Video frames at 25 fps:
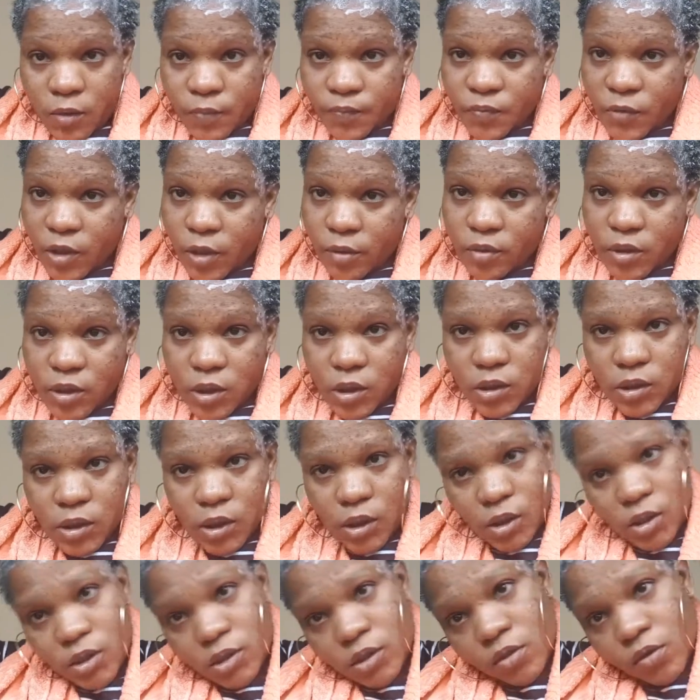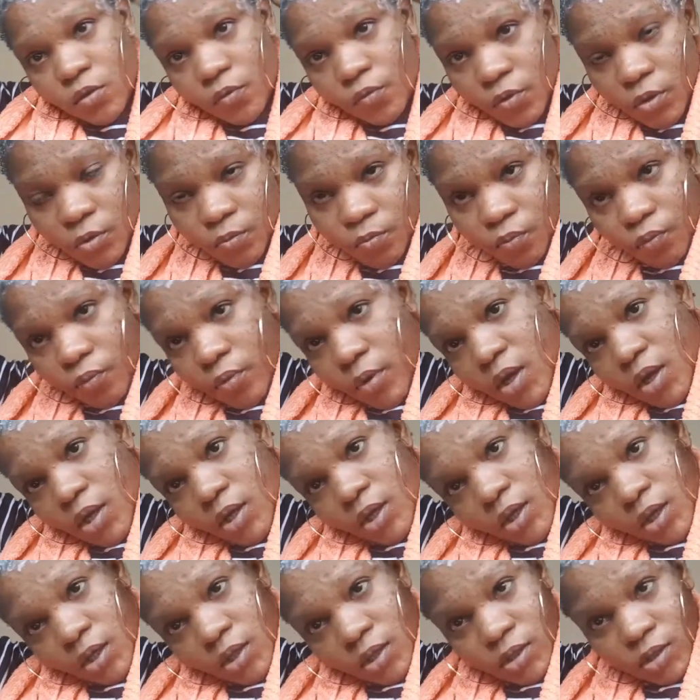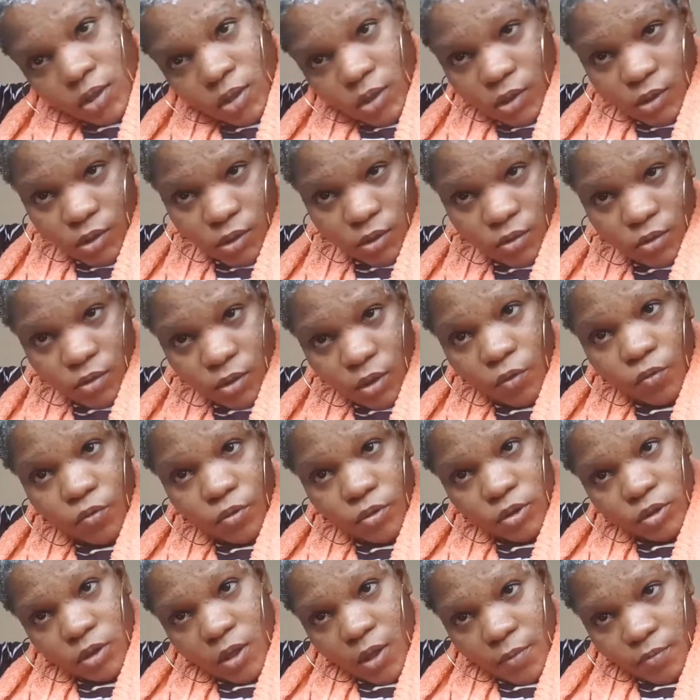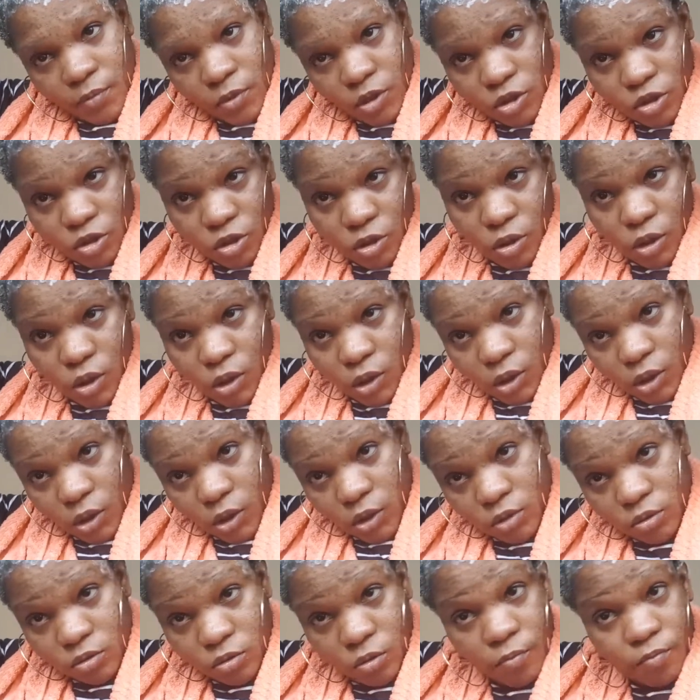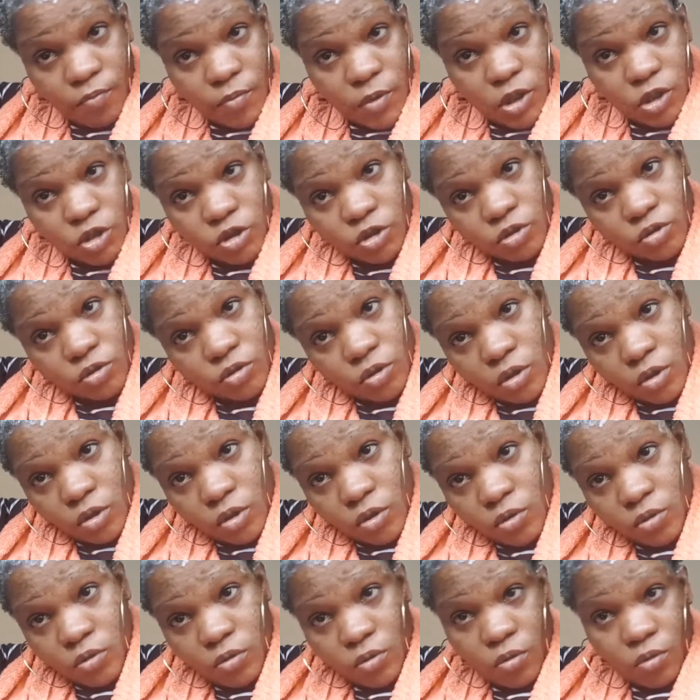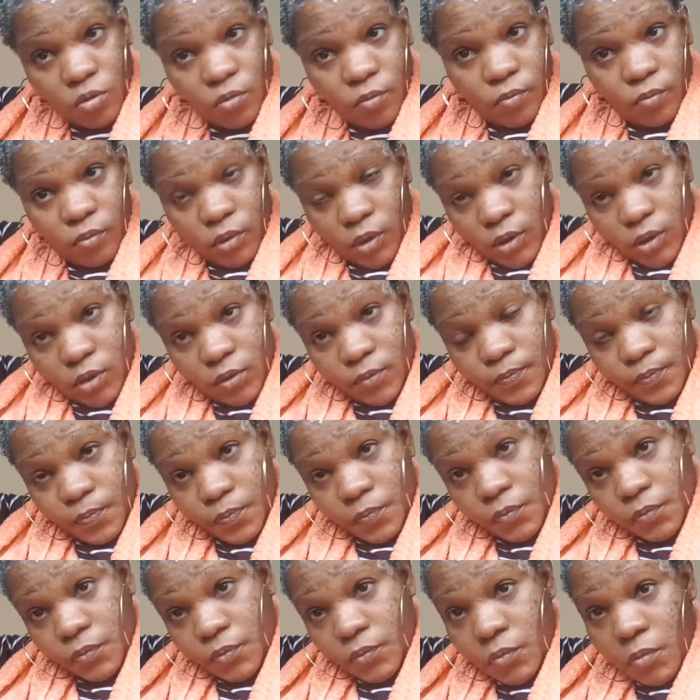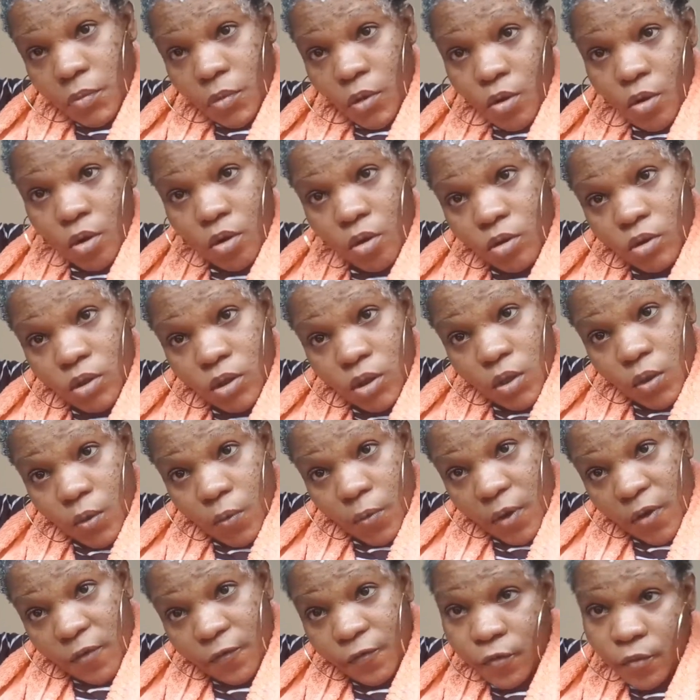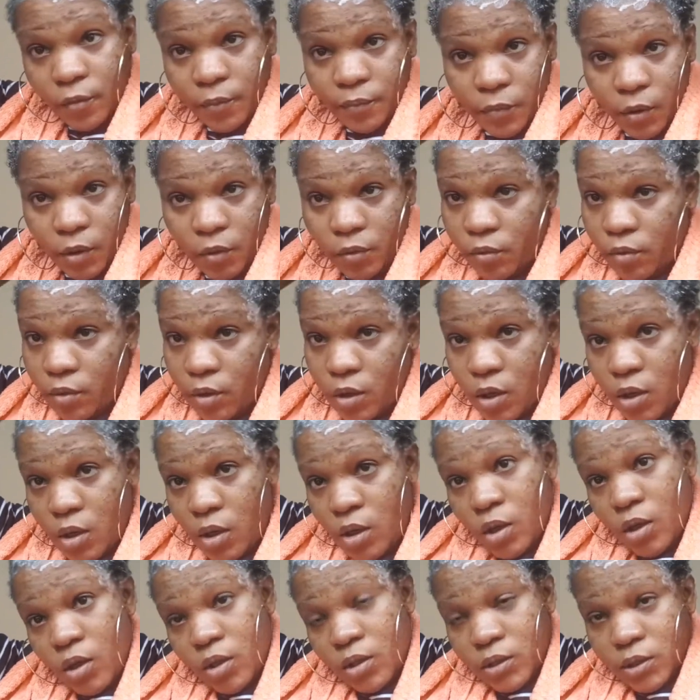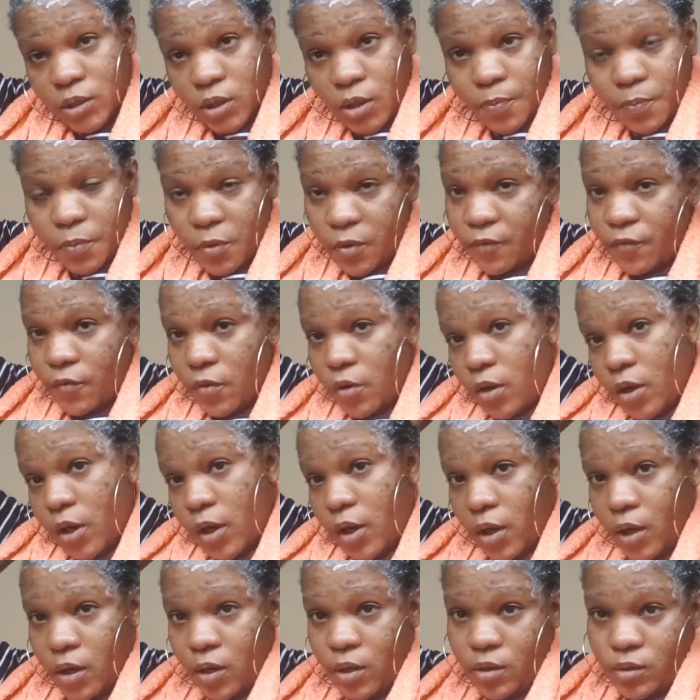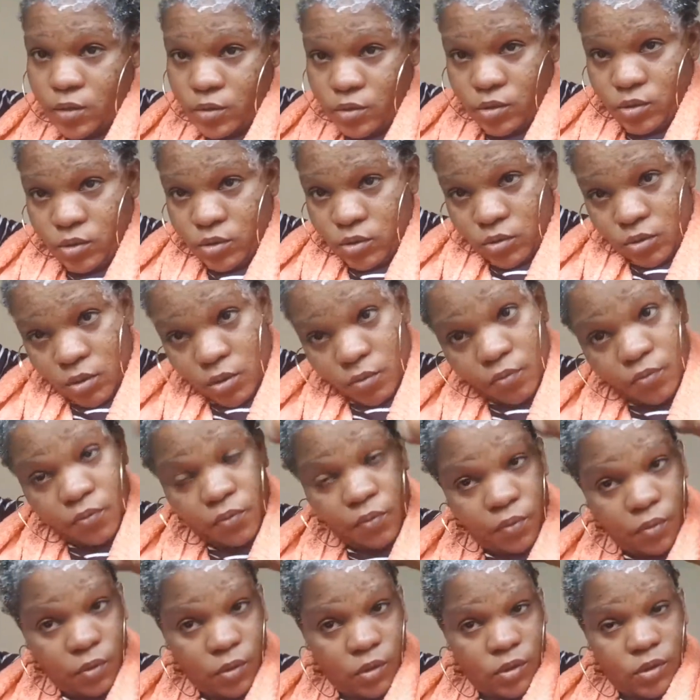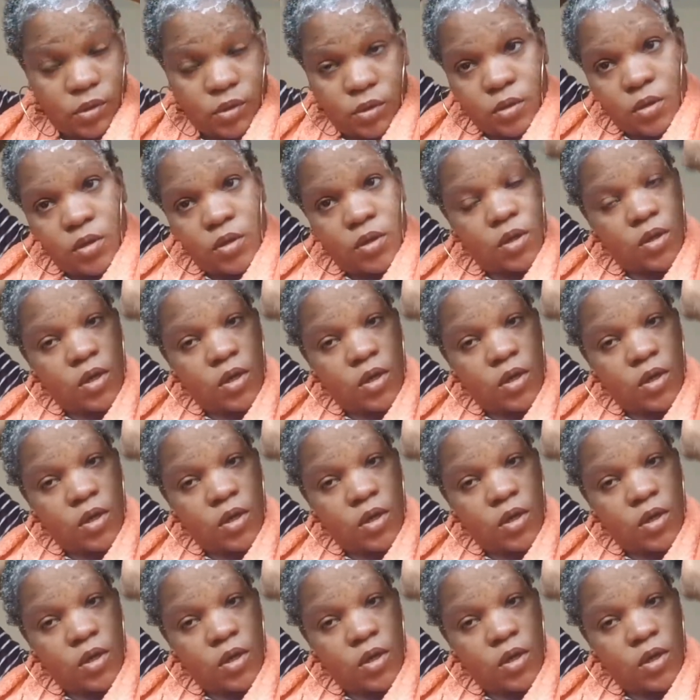there is a tendency of it breaking and it will damage your hair. So make sure you're combing all the way from the tip of your hair to the root.